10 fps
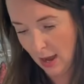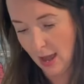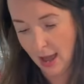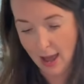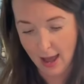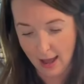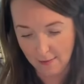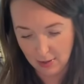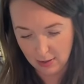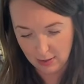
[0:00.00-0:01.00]

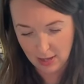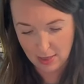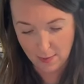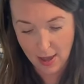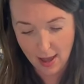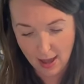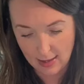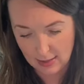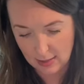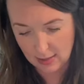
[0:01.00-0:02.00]
have in the
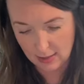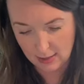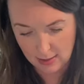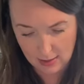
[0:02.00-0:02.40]
past.